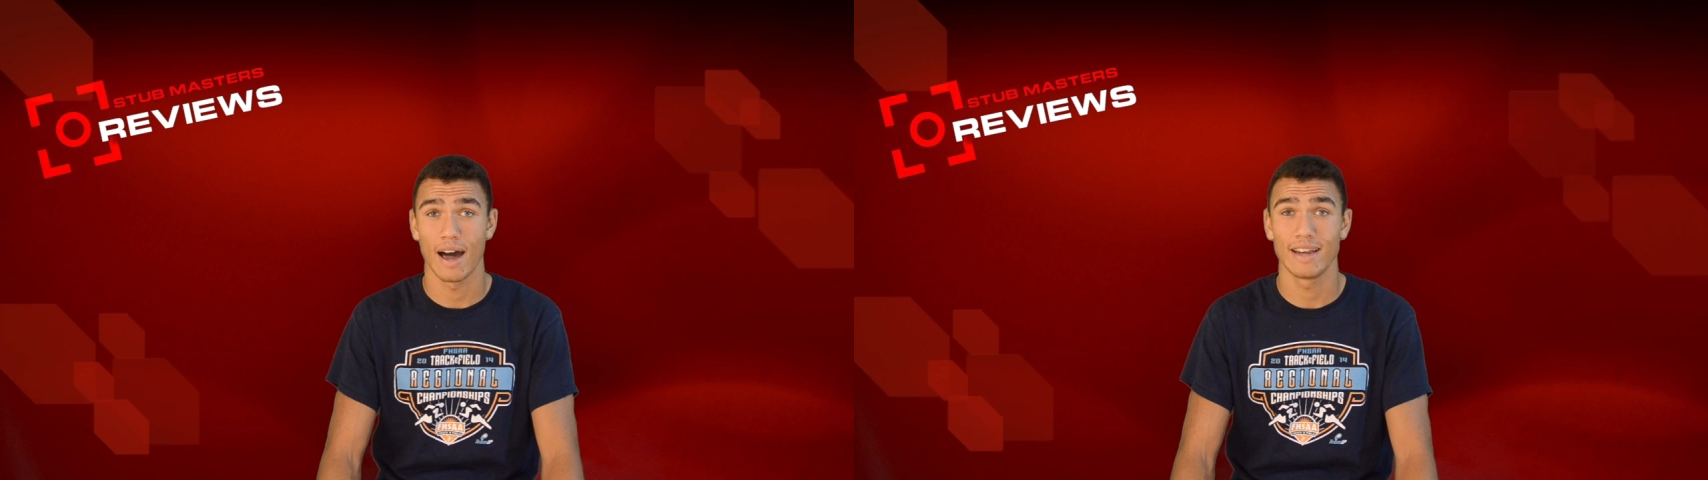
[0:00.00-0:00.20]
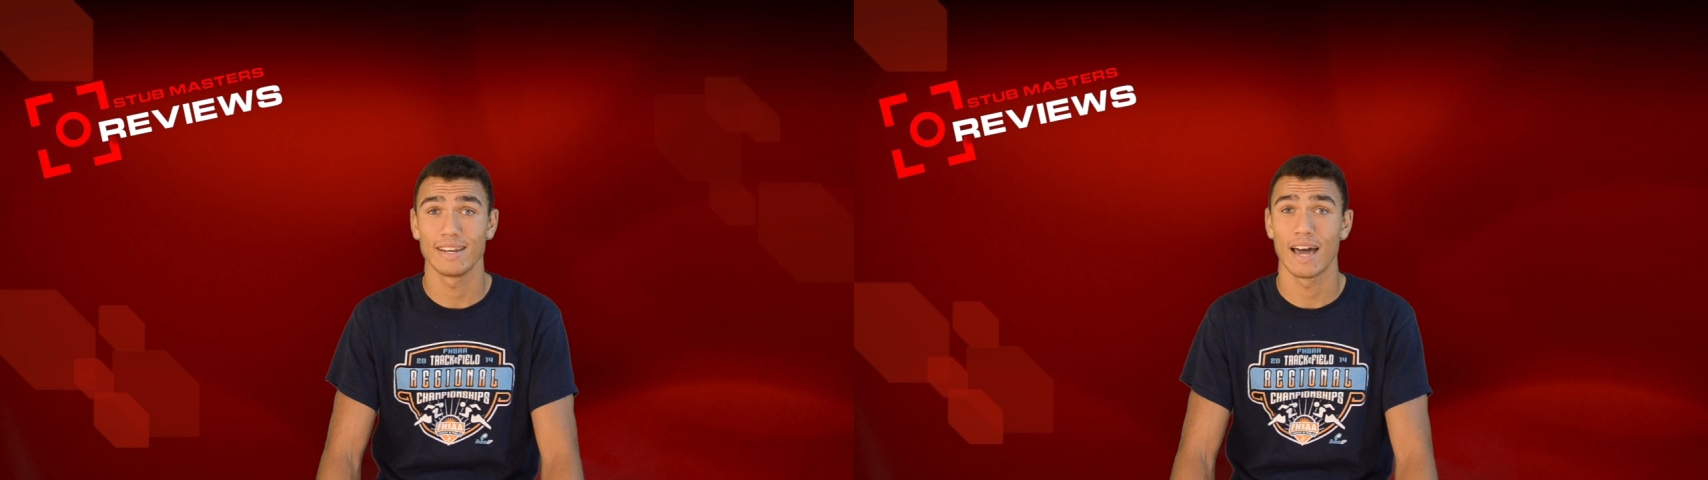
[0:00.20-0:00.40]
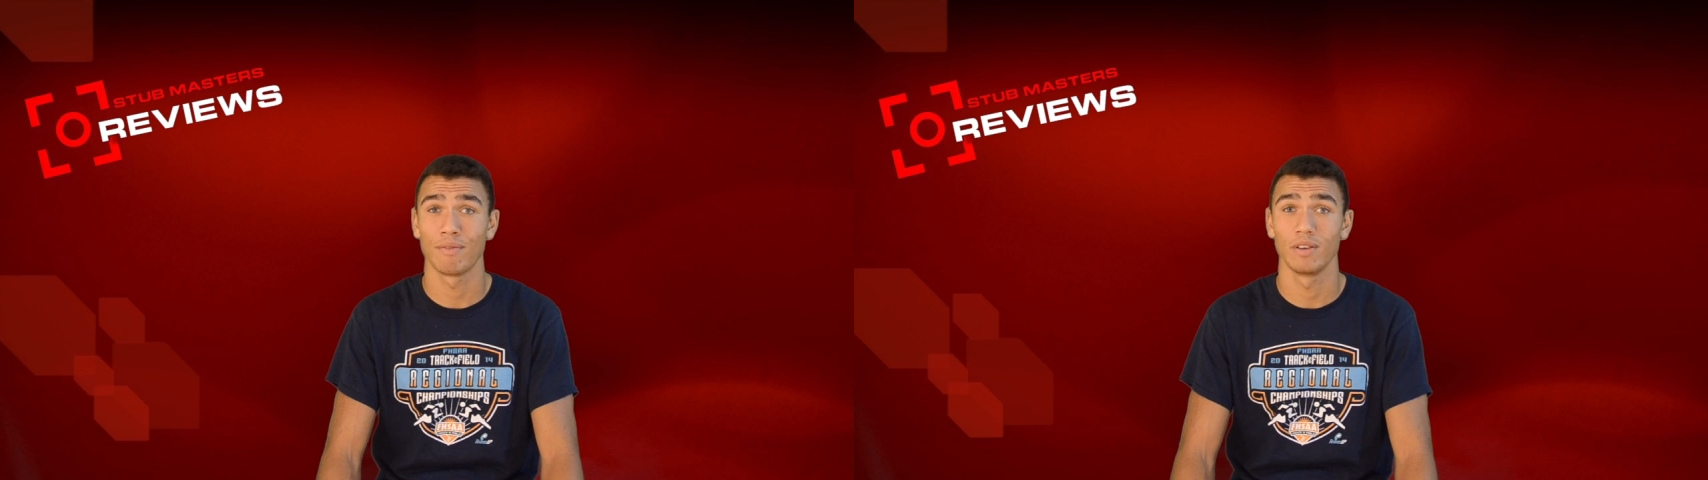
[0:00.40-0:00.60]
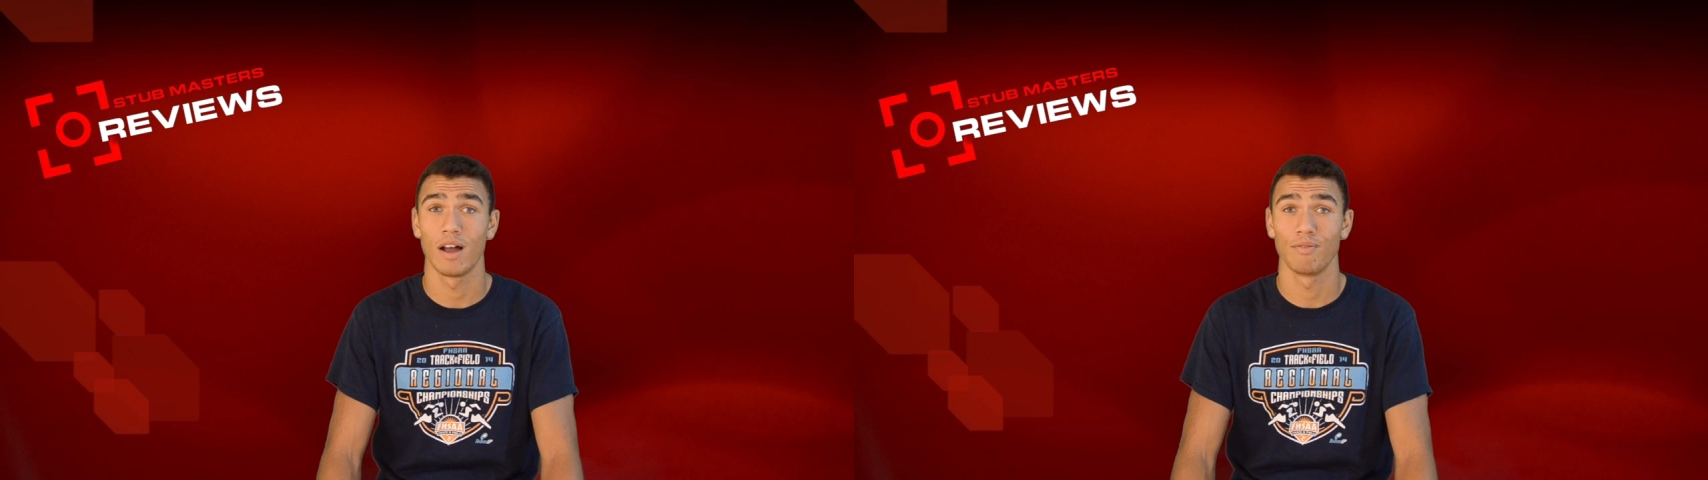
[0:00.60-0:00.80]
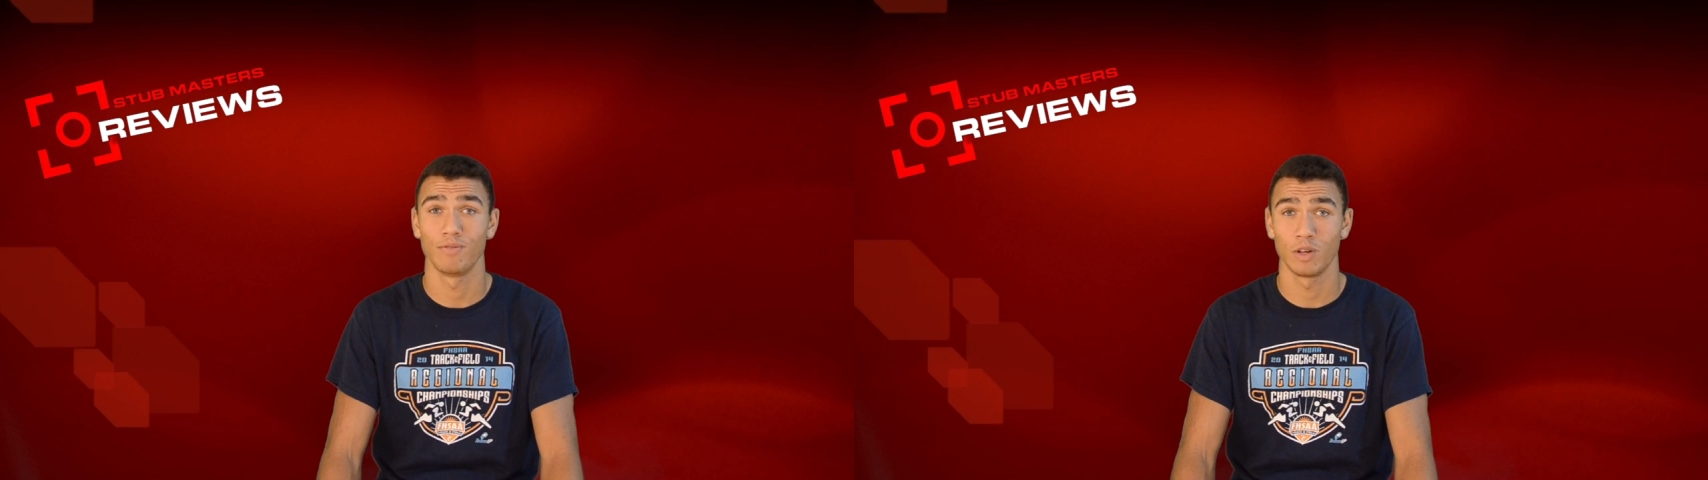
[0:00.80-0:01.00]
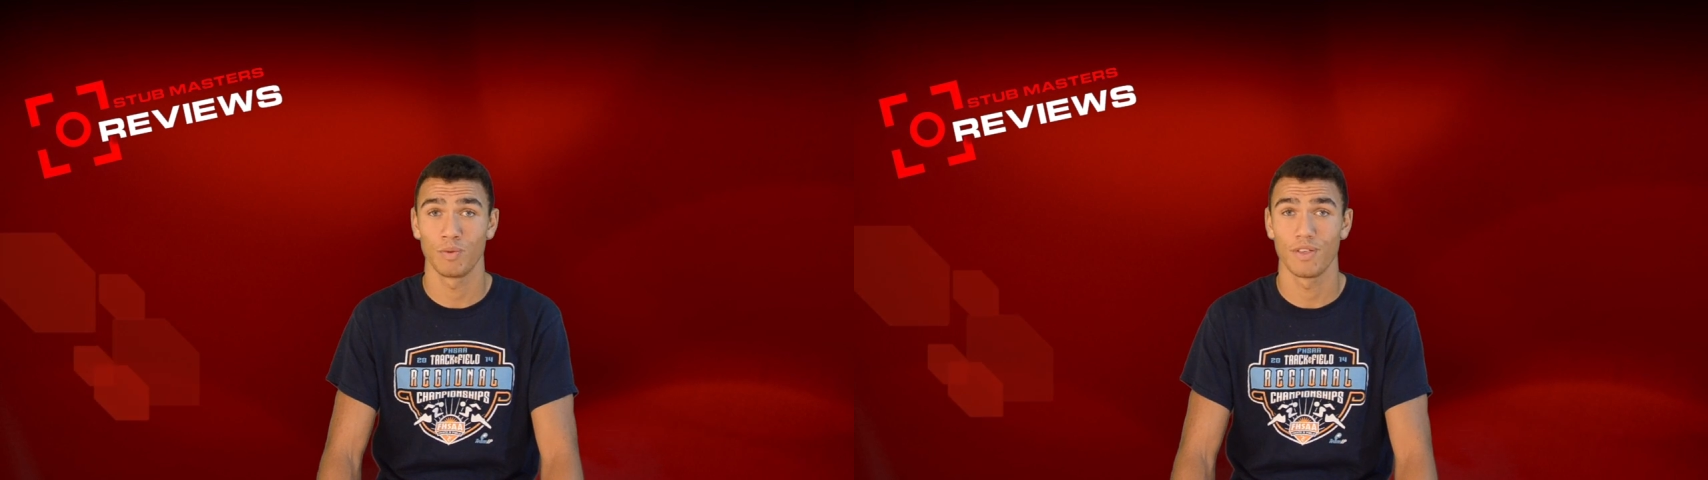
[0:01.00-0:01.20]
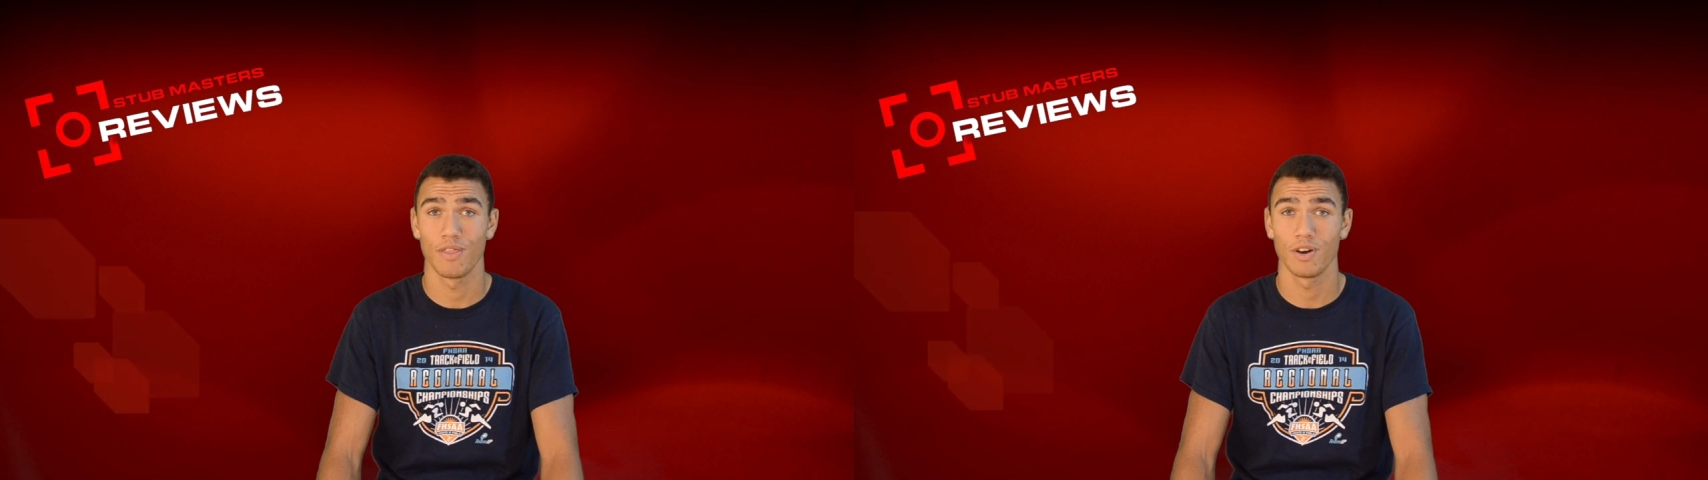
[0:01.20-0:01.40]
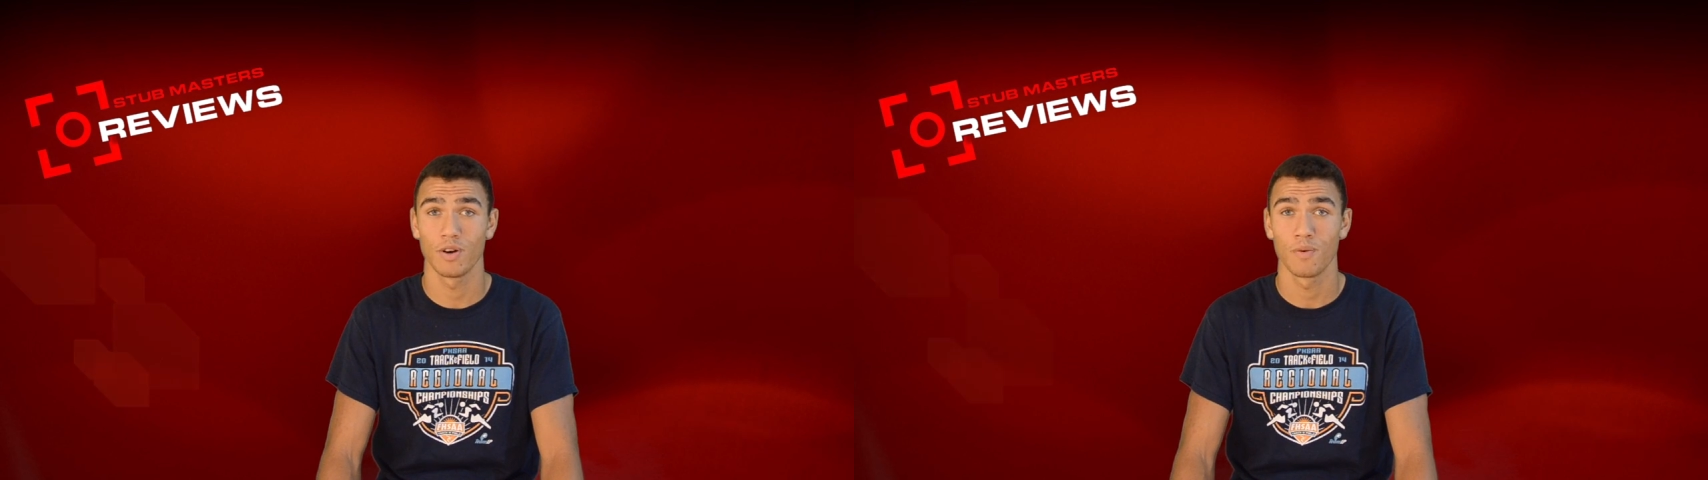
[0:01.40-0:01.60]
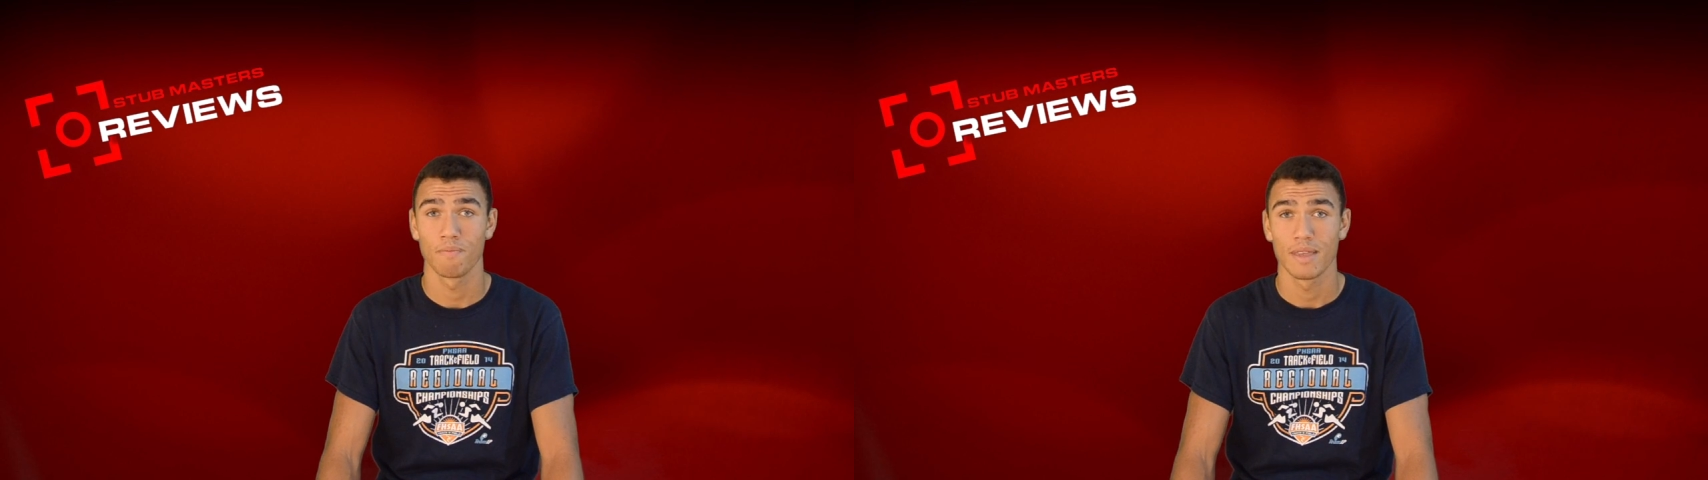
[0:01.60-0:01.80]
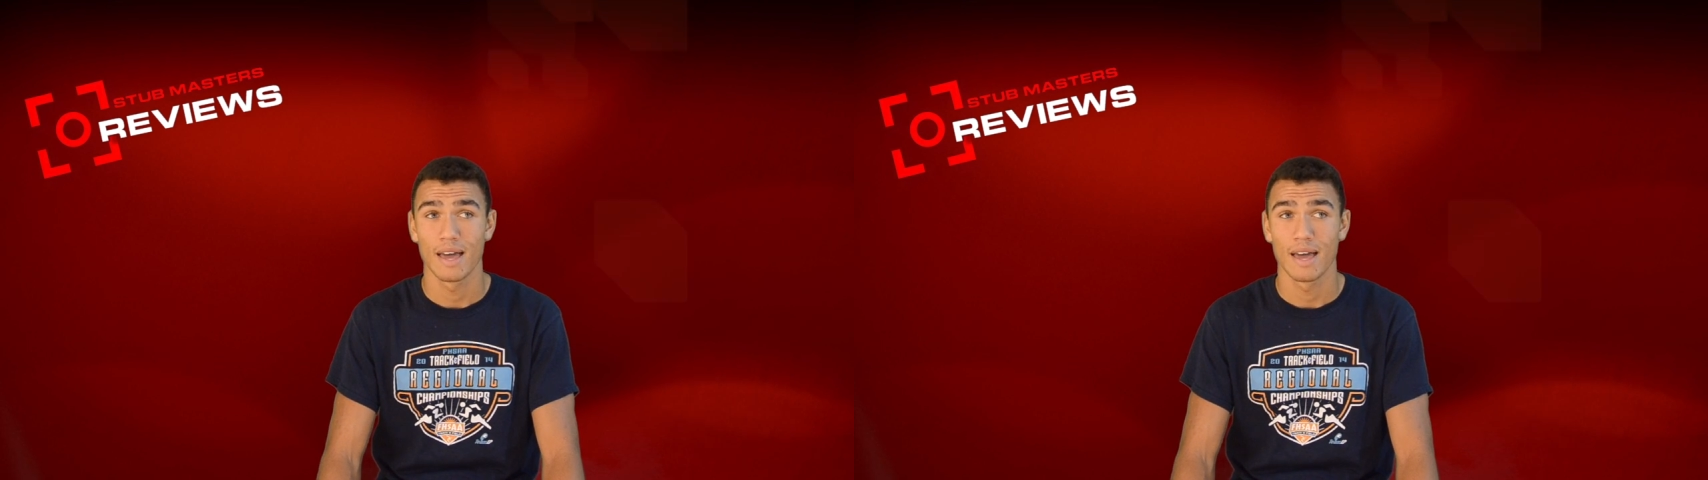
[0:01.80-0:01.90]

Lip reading: I did have a lot of fun with it though,